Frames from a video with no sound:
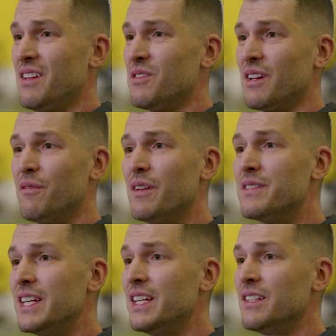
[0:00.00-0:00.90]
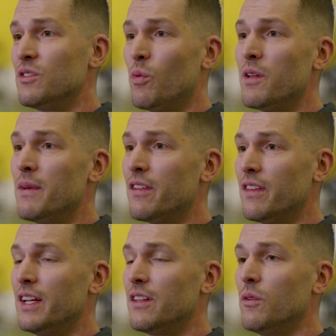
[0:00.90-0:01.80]
think it's like 15, 20 minutes
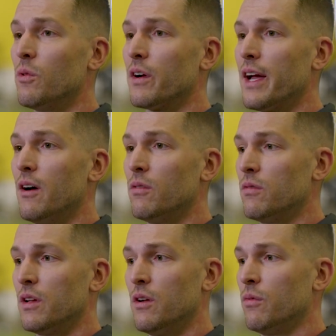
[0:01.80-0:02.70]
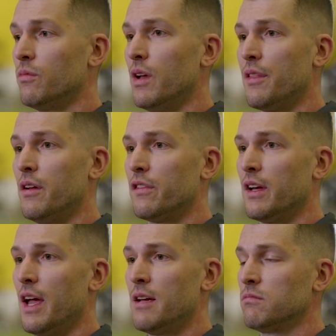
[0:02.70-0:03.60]
late to the workout, you know, nothing else
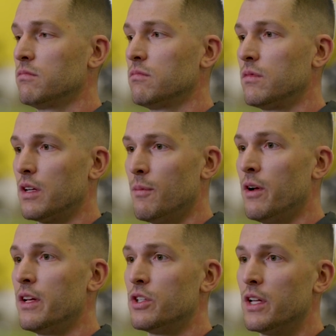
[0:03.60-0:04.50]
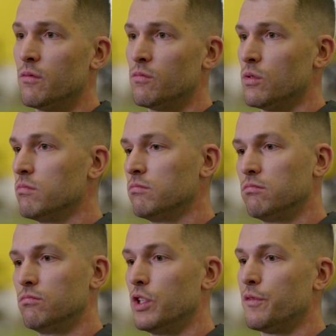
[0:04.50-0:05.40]
like, hey, come on in, get more,
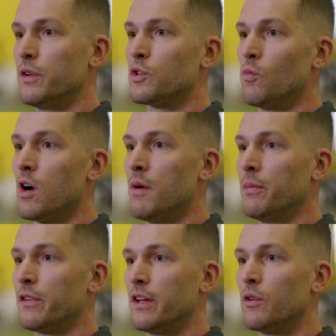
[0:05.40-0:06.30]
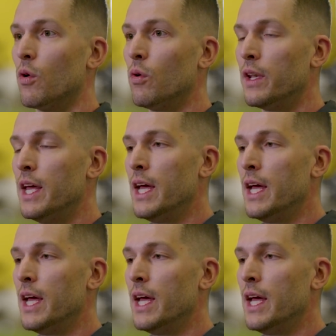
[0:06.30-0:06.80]
just finish warm up, let's get you rolling.